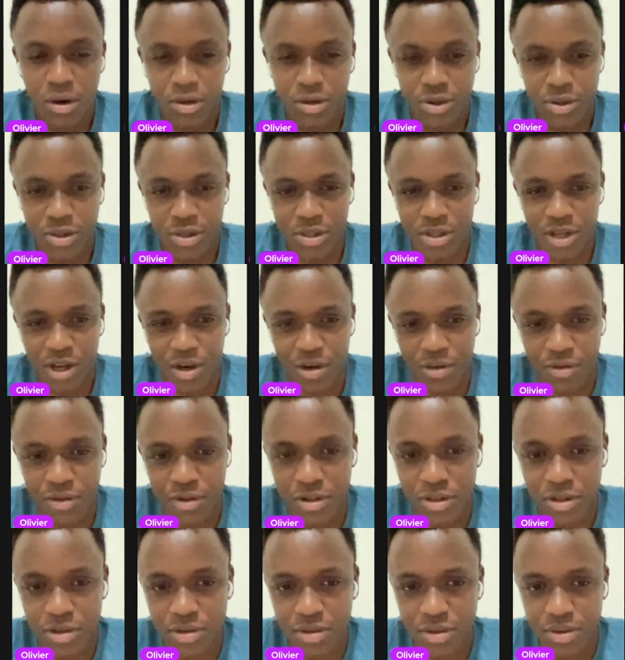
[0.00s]
Also, these kind of
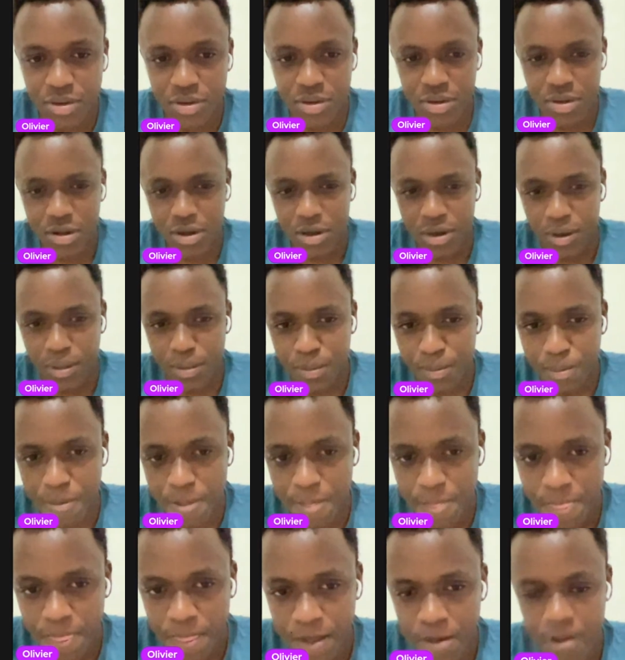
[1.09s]
interviews,
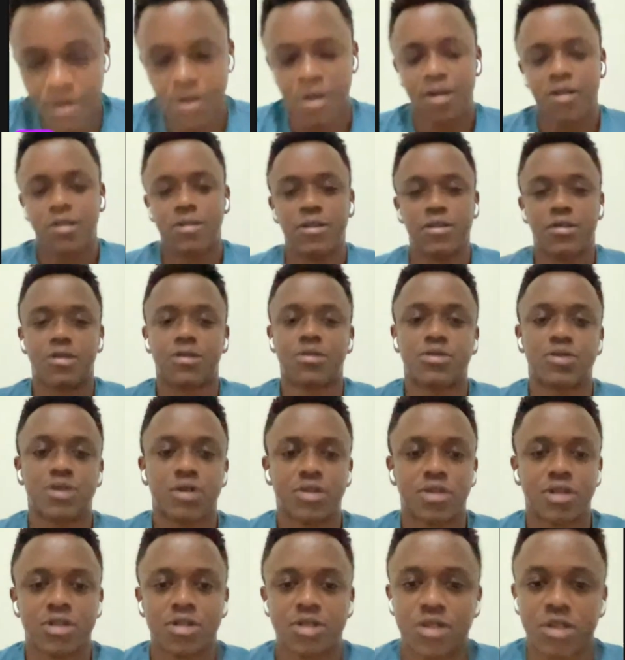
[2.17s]
data
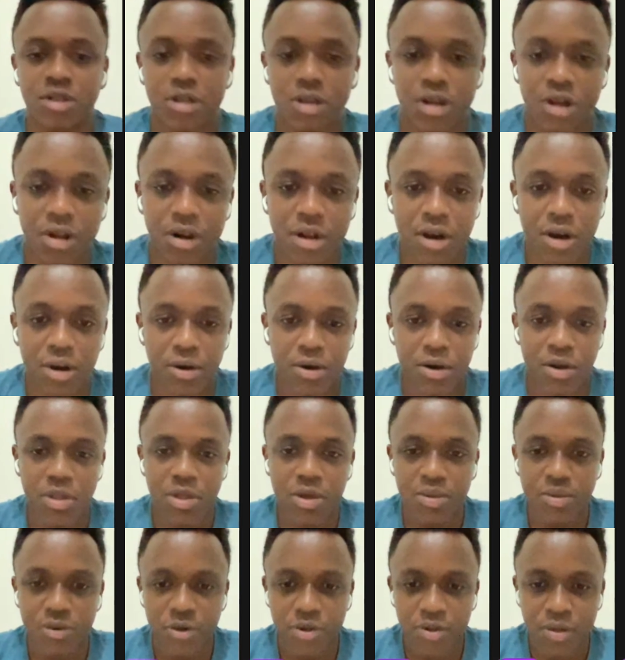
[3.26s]
structures and
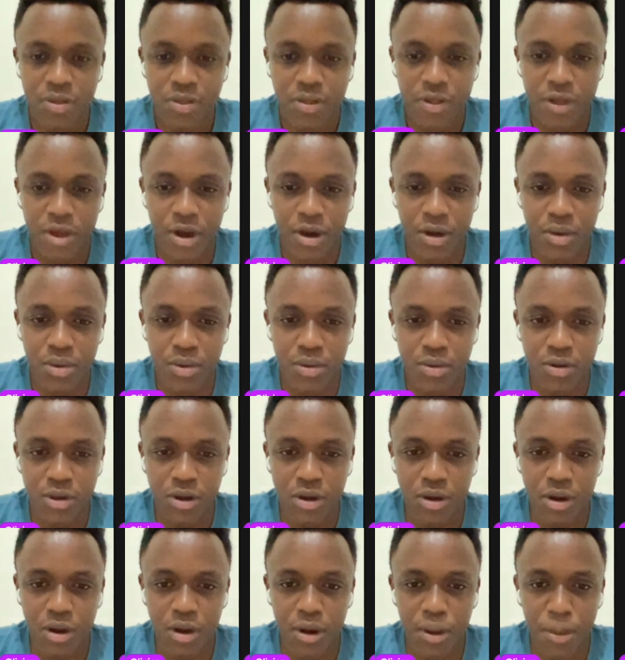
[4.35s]
algorithms, they are good
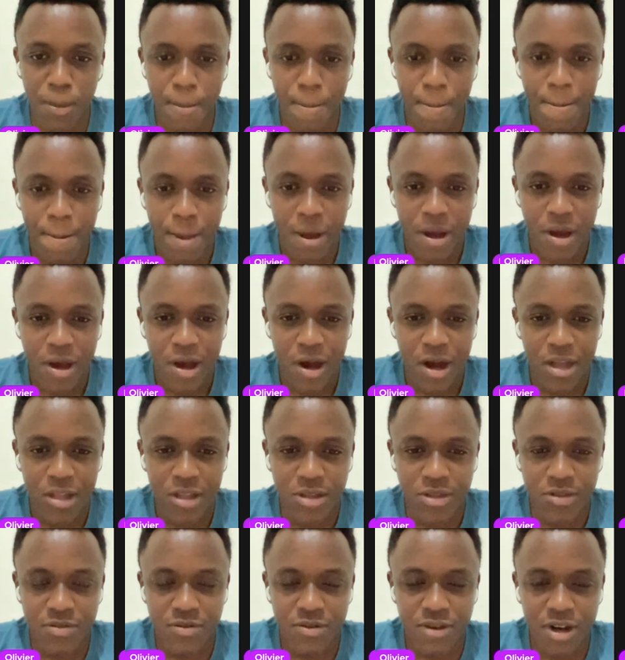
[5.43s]
in
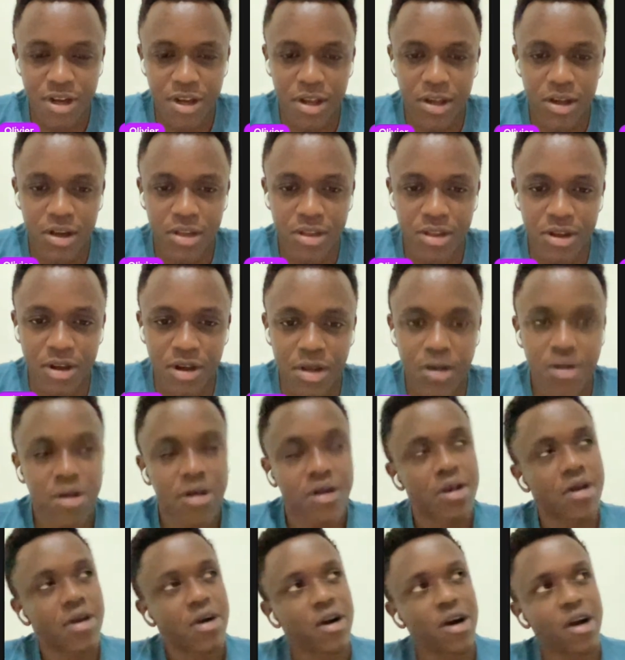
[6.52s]
identifying other
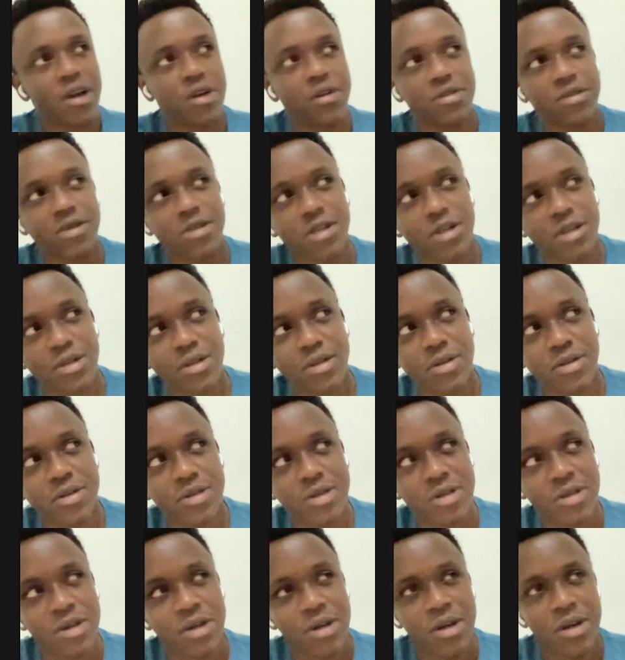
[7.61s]
kind of
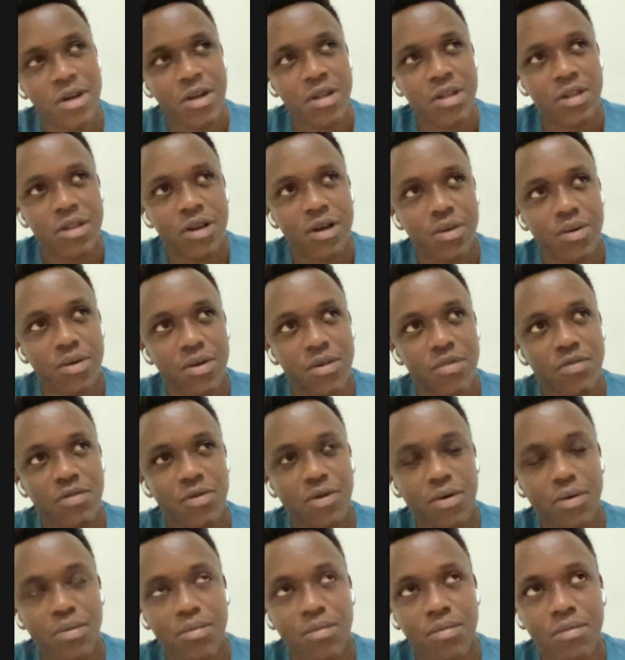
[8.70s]
signals they're looking
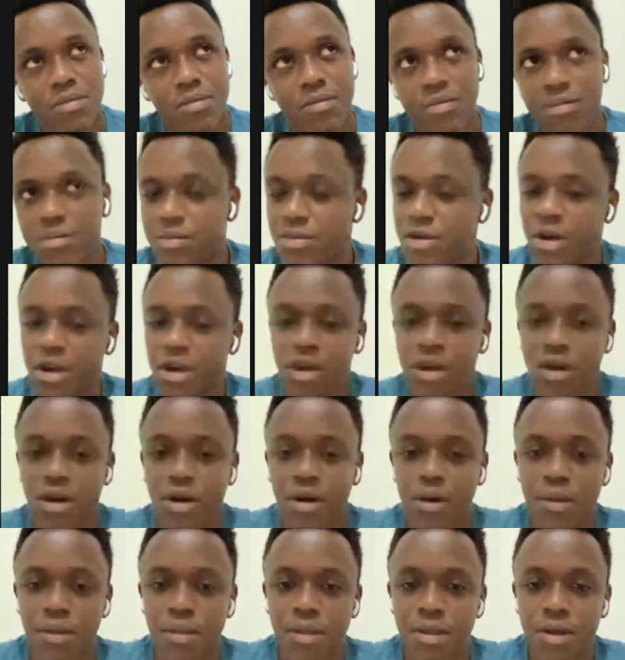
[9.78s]
for, like
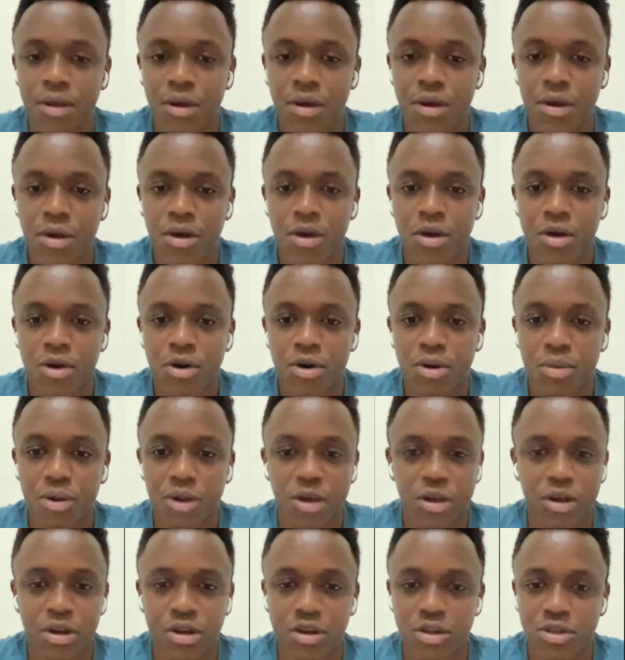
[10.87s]

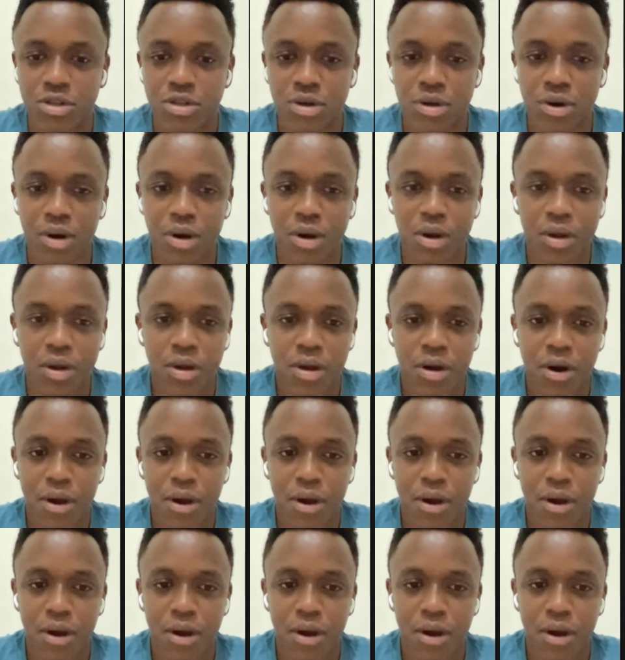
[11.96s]
communication,